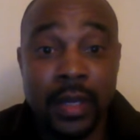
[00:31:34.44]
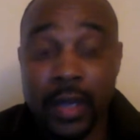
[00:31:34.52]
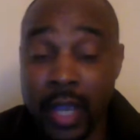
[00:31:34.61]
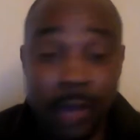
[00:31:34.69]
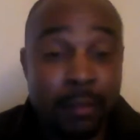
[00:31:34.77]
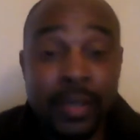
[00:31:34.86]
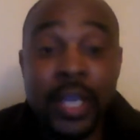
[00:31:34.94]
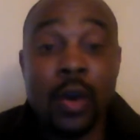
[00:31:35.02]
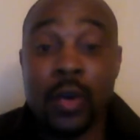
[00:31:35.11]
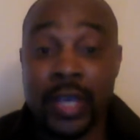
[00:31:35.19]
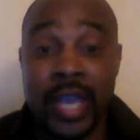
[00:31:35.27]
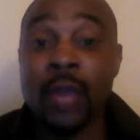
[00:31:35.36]
and be
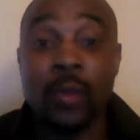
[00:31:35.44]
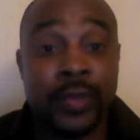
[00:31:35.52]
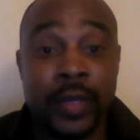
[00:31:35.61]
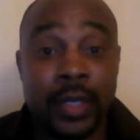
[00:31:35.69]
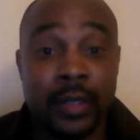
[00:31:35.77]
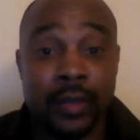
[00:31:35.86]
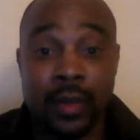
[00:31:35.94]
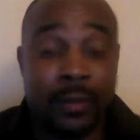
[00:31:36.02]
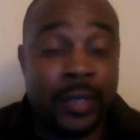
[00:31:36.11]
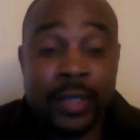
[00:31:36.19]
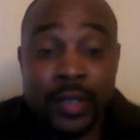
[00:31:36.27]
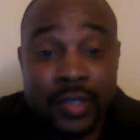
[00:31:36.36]
okay with it. I
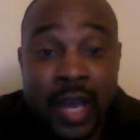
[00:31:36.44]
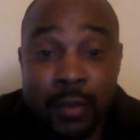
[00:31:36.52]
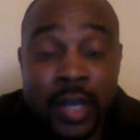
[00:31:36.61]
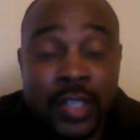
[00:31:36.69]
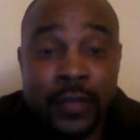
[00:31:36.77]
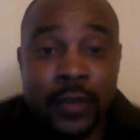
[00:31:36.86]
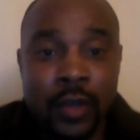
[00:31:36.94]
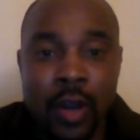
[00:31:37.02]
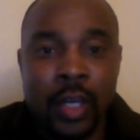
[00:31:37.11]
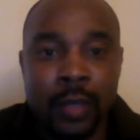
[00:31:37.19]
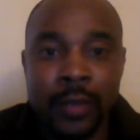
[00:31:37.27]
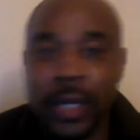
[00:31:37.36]
mean, there's not much of an
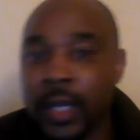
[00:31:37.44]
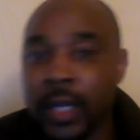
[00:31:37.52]
argument.